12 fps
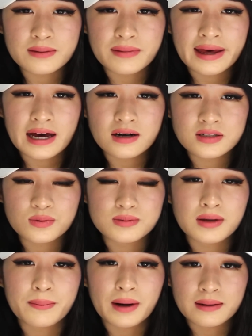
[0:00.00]
in my house
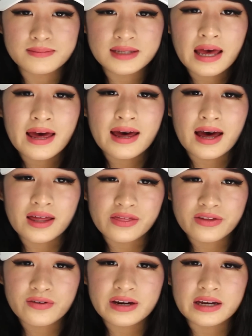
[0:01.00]
was my mum's.
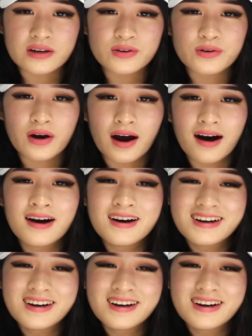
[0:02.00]
And three, you are.